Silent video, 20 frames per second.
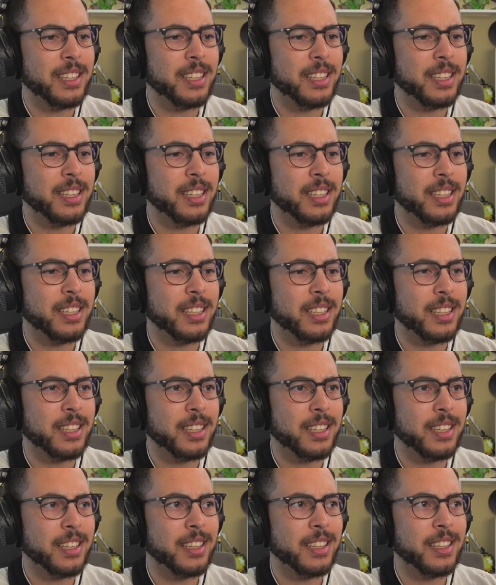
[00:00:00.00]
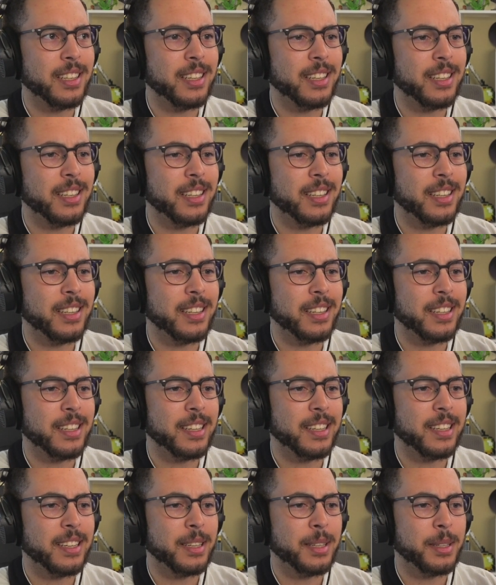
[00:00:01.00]

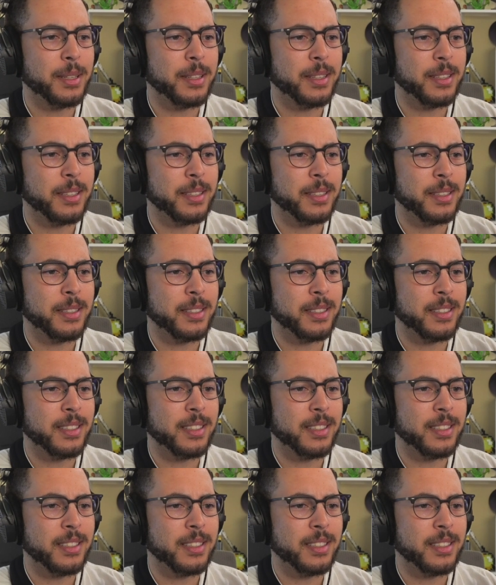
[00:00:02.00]
Nobody speaks.